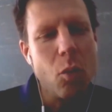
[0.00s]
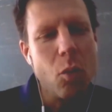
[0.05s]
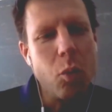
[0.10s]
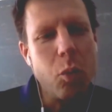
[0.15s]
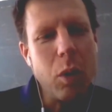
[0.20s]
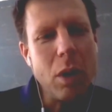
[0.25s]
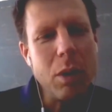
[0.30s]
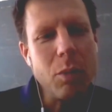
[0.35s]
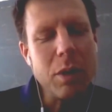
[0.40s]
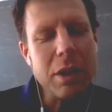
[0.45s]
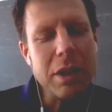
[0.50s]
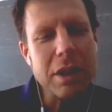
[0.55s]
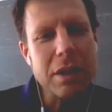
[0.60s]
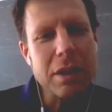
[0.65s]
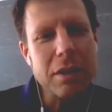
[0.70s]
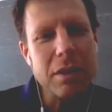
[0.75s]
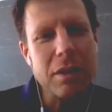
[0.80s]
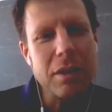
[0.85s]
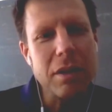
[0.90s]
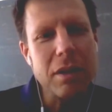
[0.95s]
What
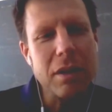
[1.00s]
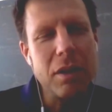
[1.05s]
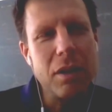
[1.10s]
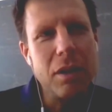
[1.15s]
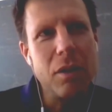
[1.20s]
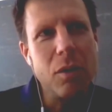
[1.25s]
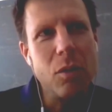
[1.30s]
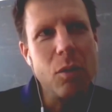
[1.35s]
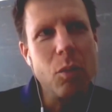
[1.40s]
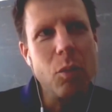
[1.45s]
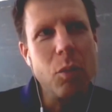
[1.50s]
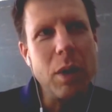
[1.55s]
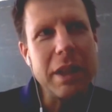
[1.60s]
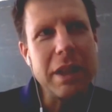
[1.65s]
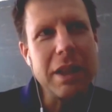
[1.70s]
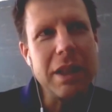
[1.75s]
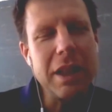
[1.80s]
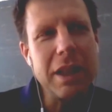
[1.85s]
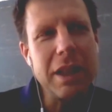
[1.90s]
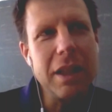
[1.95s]
was
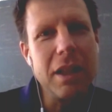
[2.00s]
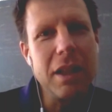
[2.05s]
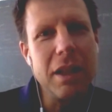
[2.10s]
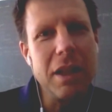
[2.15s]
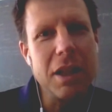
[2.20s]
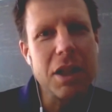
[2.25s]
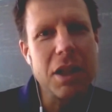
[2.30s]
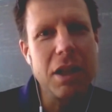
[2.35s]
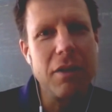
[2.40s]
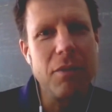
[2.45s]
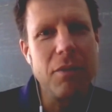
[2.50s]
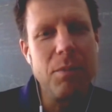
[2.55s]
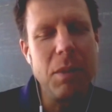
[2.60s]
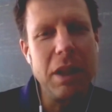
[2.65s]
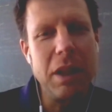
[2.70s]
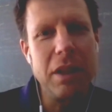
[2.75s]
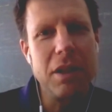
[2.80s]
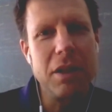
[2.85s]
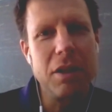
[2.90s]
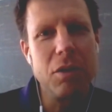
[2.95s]
what did initiative
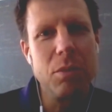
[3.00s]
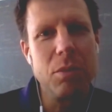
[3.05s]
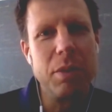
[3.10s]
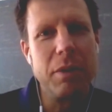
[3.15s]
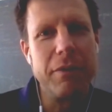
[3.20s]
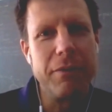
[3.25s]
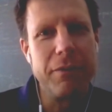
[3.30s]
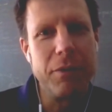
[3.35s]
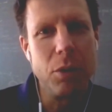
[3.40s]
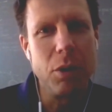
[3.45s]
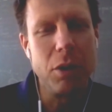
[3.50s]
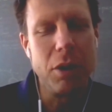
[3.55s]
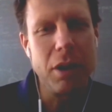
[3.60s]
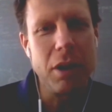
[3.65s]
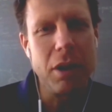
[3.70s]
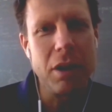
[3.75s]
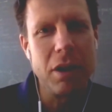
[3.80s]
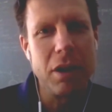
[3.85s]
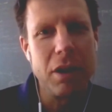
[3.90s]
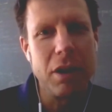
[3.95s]
mean to you
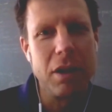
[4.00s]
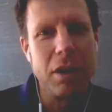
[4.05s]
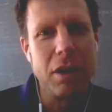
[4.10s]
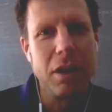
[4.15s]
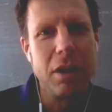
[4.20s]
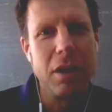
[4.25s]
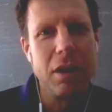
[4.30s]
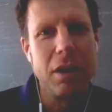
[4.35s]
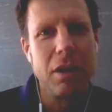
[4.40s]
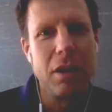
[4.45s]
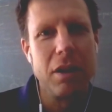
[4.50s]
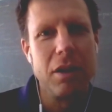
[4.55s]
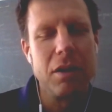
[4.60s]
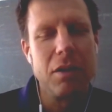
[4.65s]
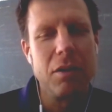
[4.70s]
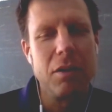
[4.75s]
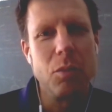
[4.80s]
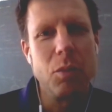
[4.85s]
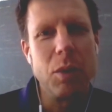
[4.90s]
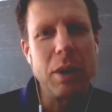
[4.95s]
before
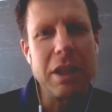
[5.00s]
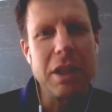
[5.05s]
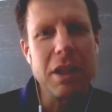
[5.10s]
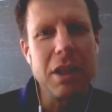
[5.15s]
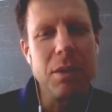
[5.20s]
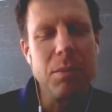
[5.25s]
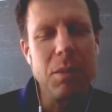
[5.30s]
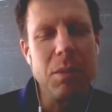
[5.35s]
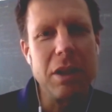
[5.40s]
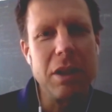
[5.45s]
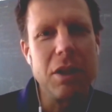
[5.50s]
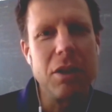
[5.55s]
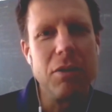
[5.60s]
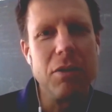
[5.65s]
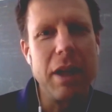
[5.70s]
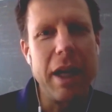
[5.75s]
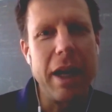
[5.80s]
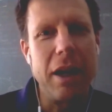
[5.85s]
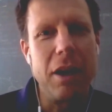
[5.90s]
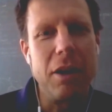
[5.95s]
what does it mean to you
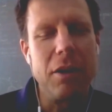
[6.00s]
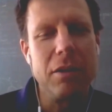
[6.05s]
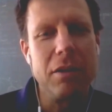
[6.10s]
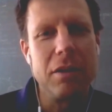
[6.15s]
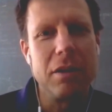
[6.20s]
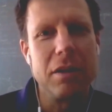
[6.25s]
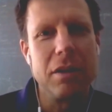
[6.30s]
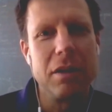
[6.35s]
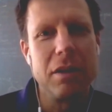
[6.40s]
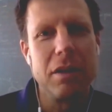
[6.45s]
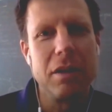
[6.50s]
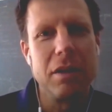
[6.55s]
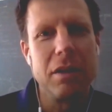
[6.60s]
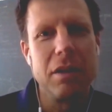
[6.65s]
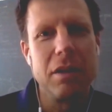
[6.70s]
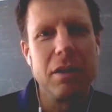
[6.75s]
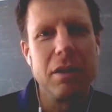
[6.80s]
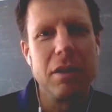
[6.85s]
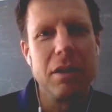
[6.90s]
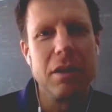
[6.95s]
now?
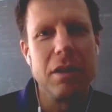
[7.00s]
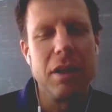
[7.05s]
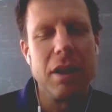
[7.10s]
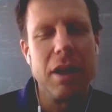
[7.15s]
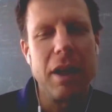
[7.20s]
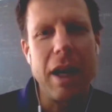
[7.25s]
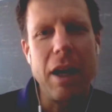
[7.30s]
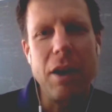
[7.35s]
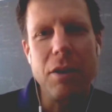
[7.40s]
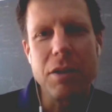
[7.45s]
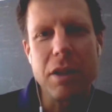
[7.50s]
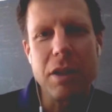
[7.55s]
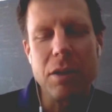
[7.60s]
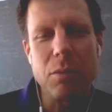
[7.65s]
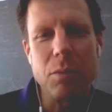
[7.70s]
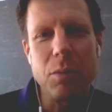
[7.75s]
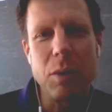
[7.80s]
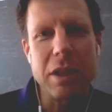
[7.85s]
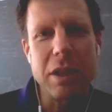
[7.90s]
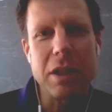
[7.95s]
How's it?
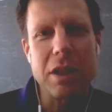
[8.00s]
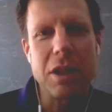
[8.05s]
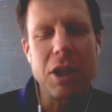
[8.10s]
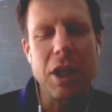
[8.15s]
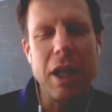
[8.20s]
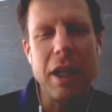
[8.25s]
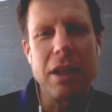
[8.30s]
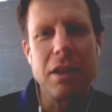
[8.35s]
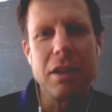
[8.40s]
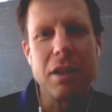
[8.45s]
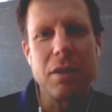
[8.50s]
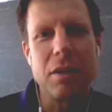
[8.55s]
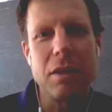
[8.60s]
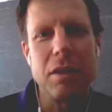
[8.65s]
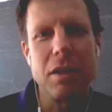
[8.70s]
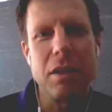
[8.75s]
What's changed?